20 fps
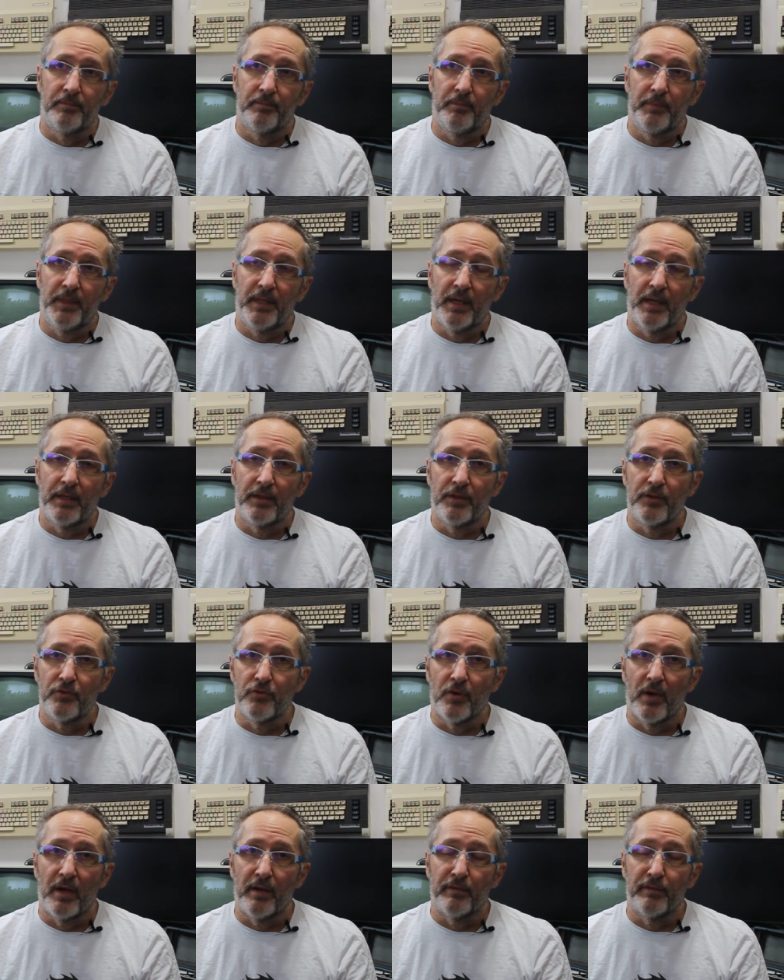behind the
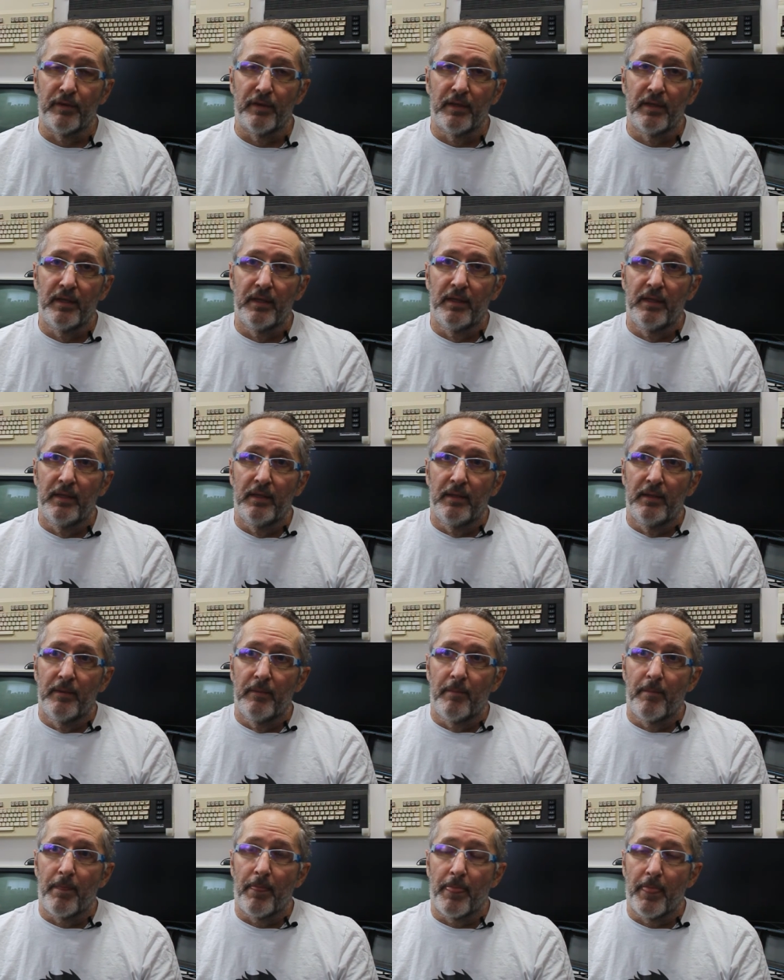drive,
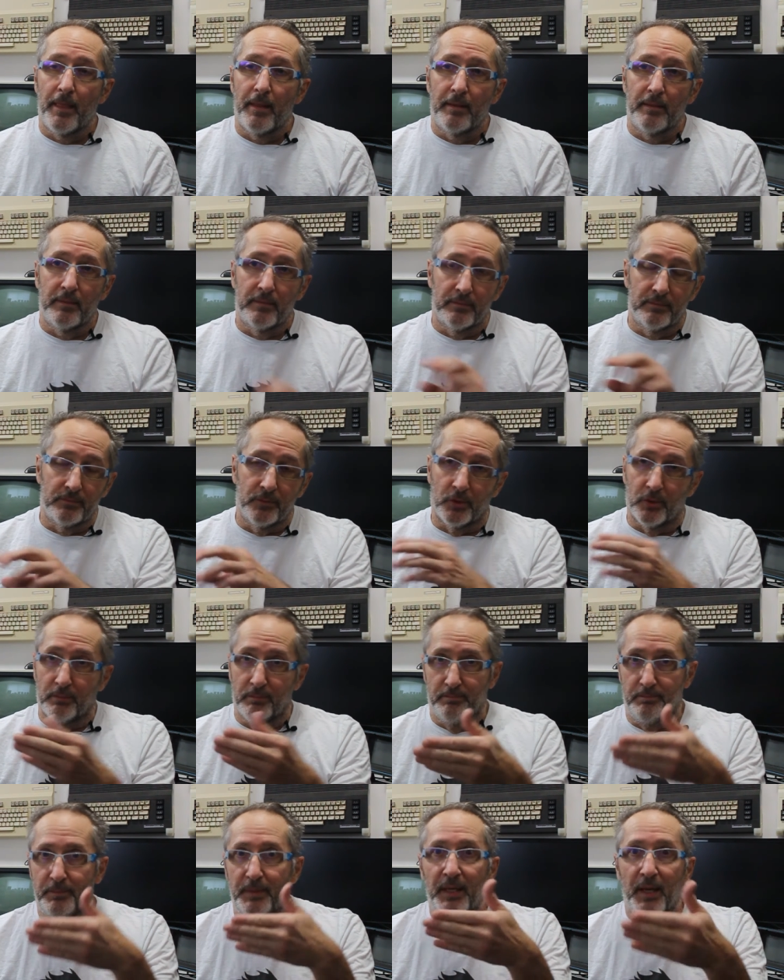or
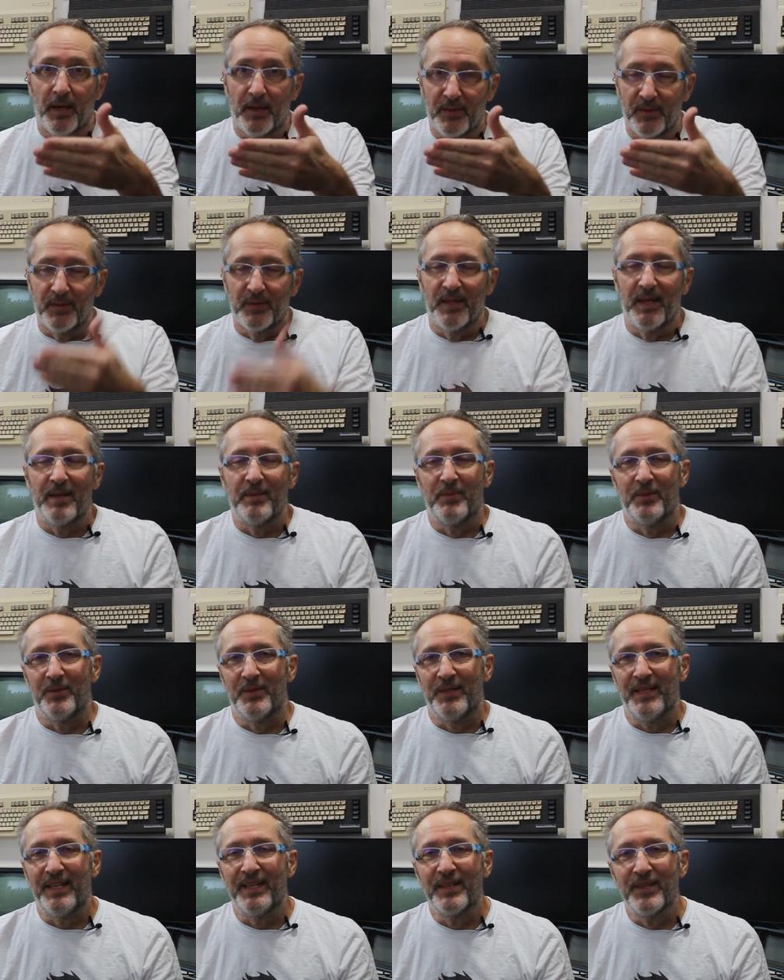behind the label
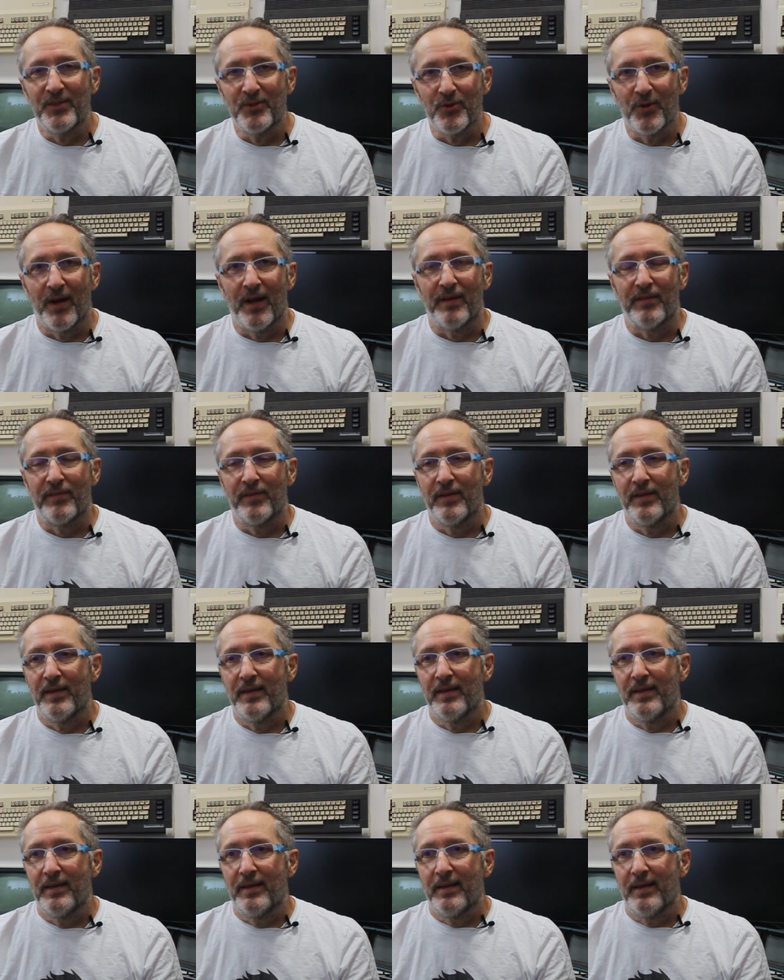in the drive,
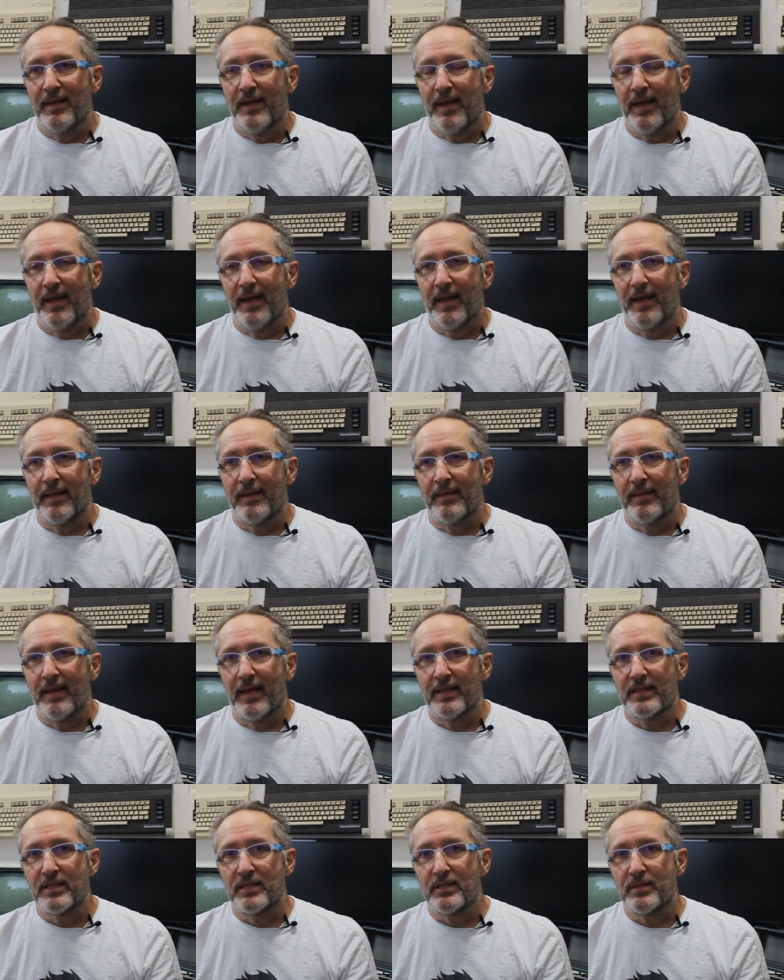and
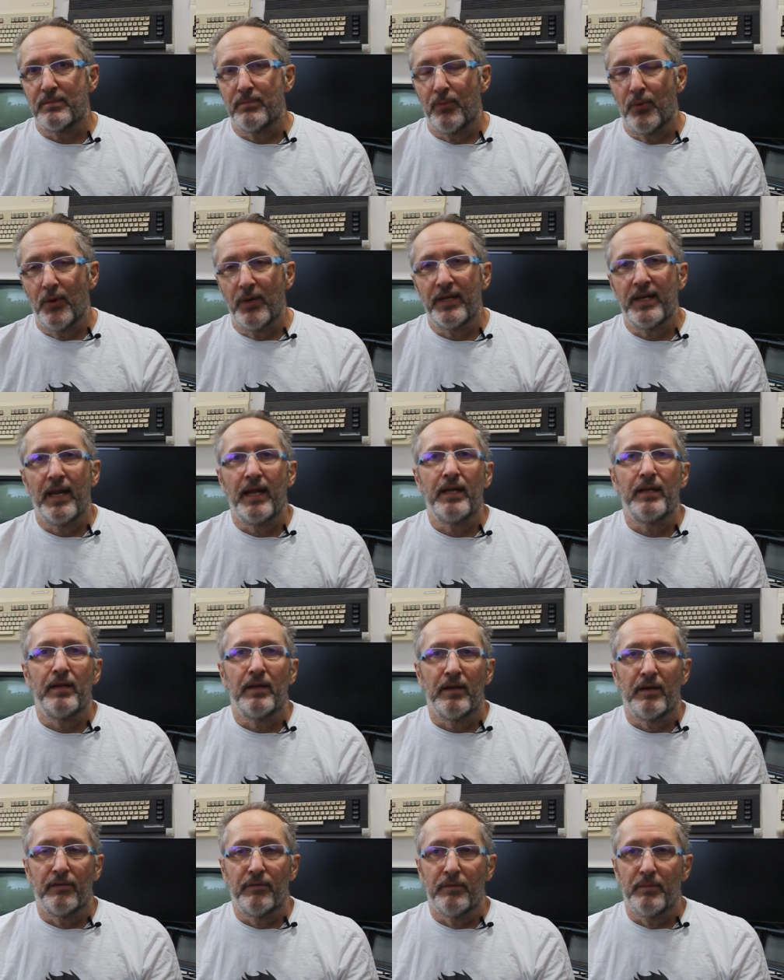that's 0.8
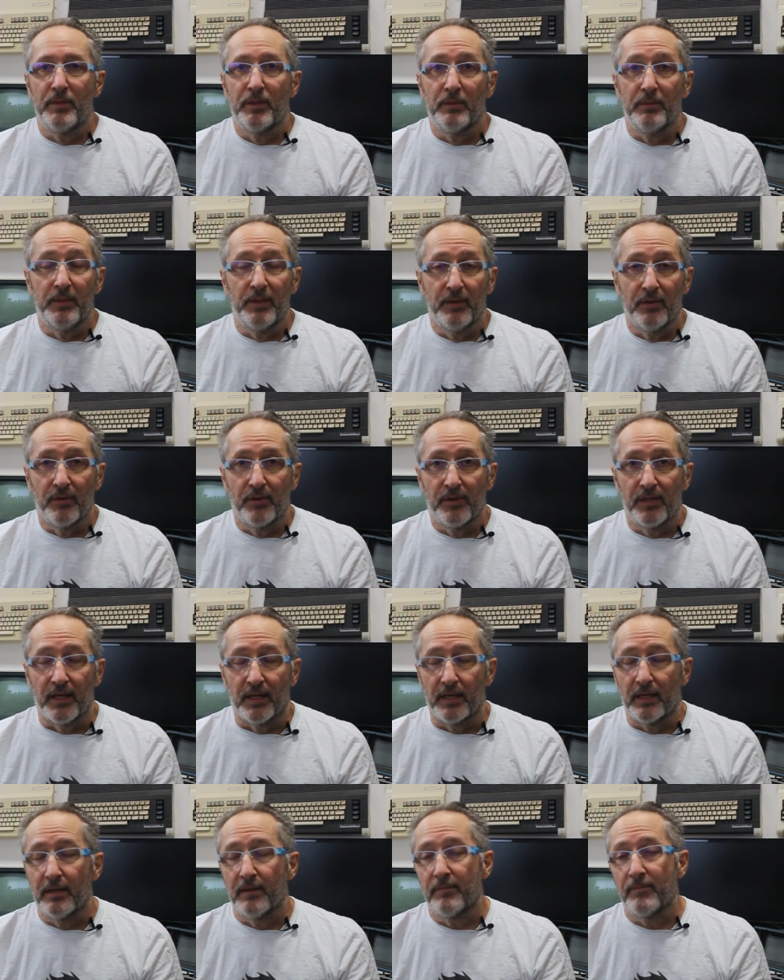of a millimeter
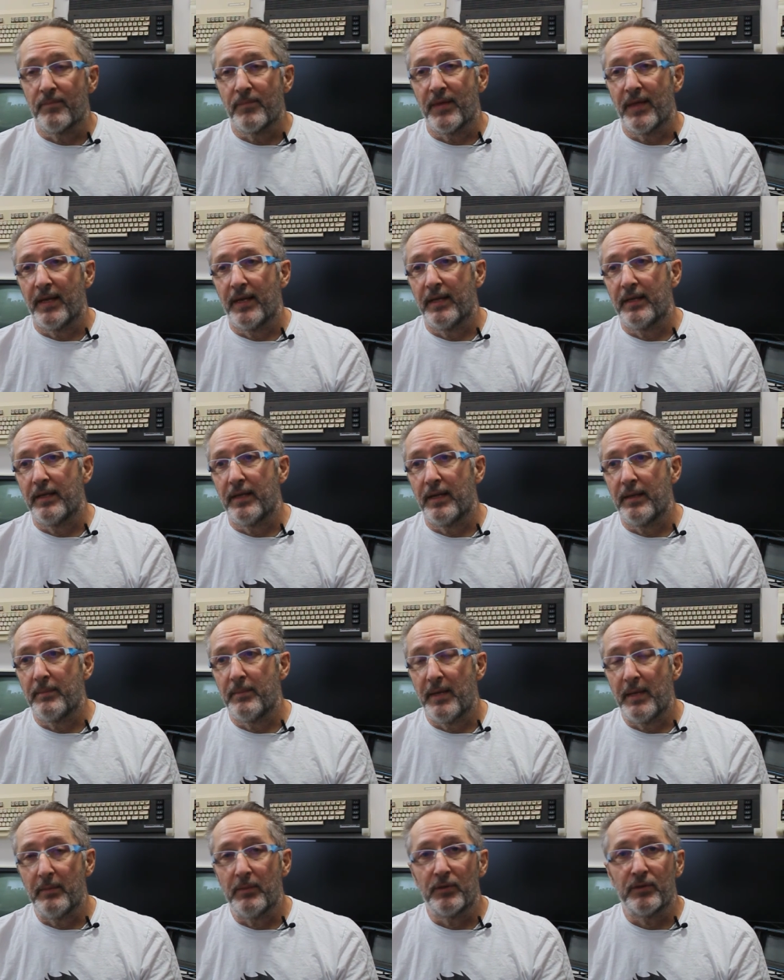thick, and I'm
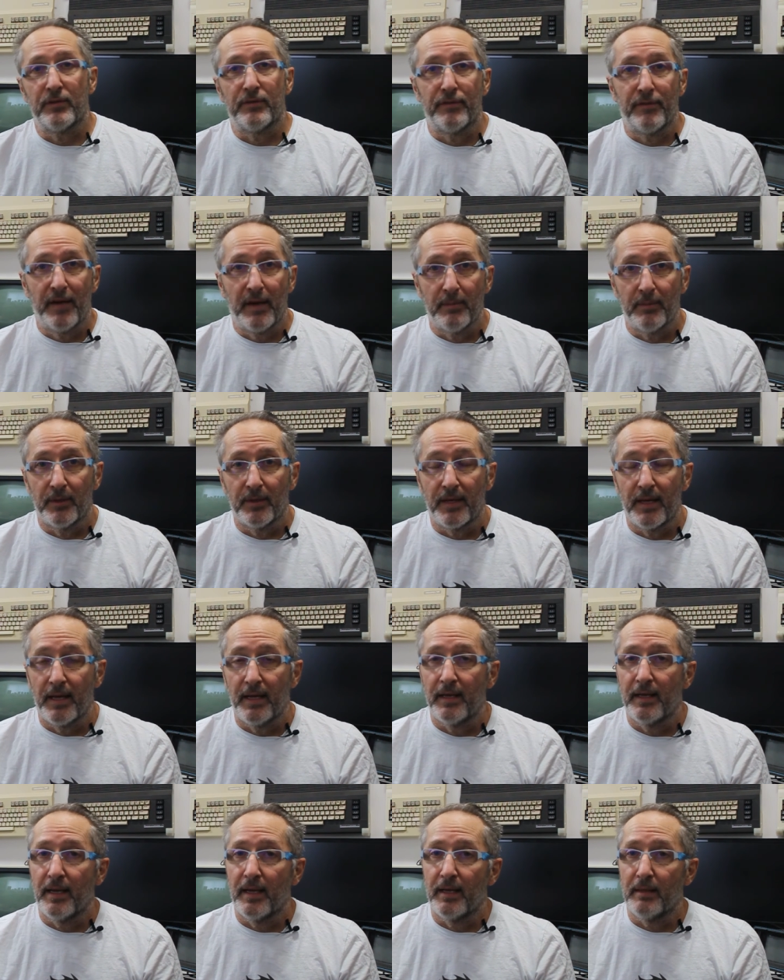able to
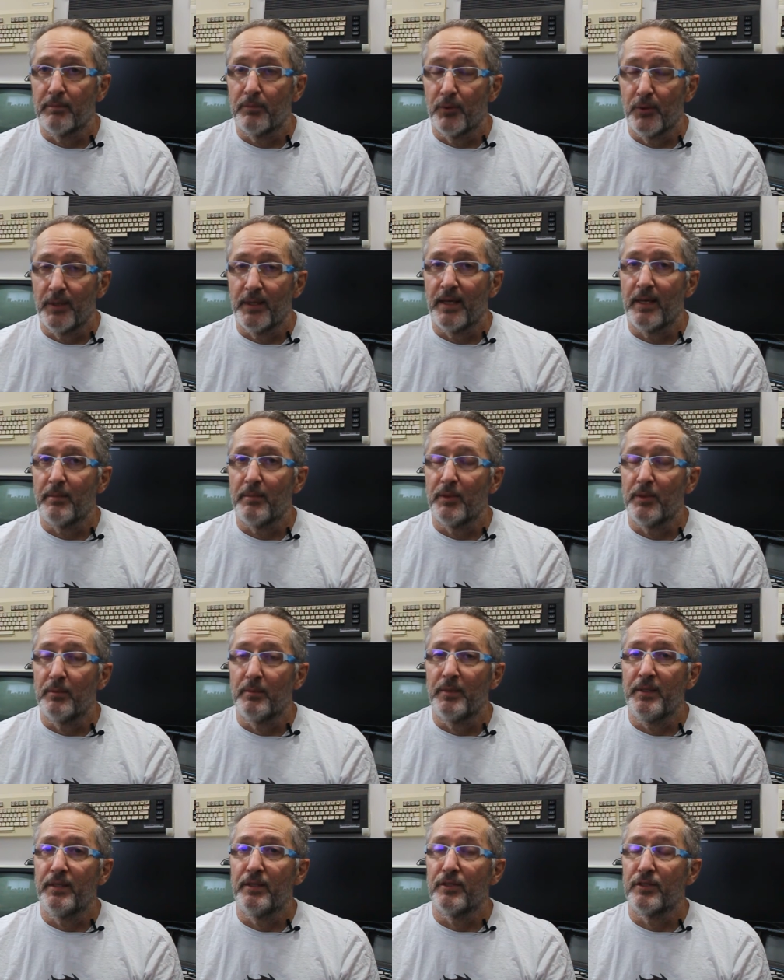fabricate at 0.8
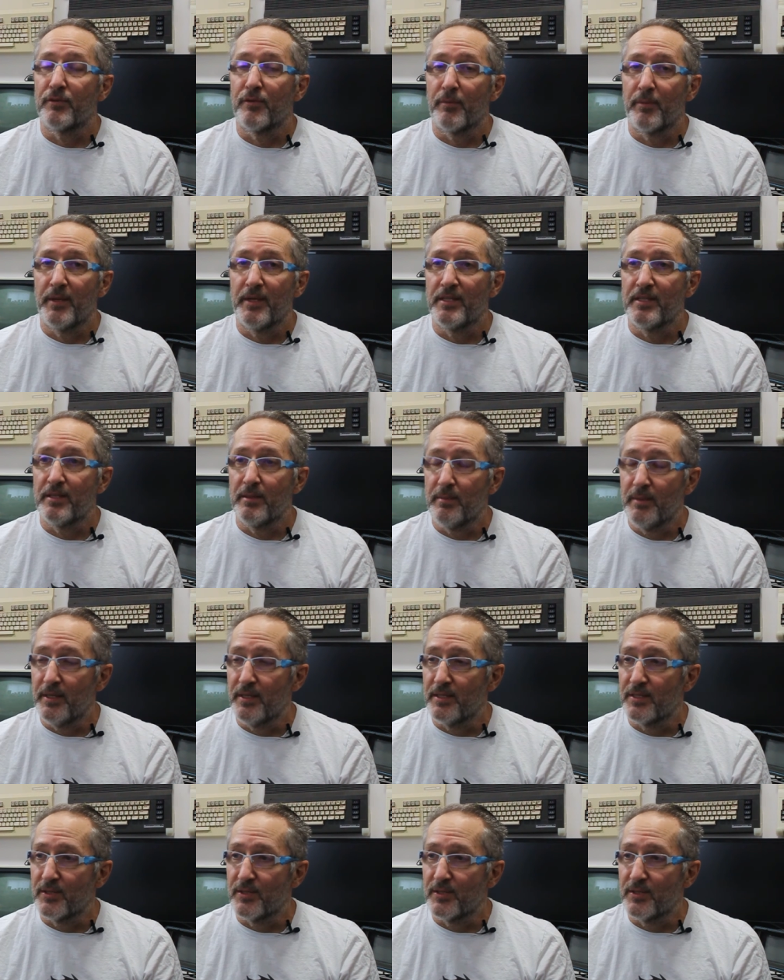millimeters for PCB.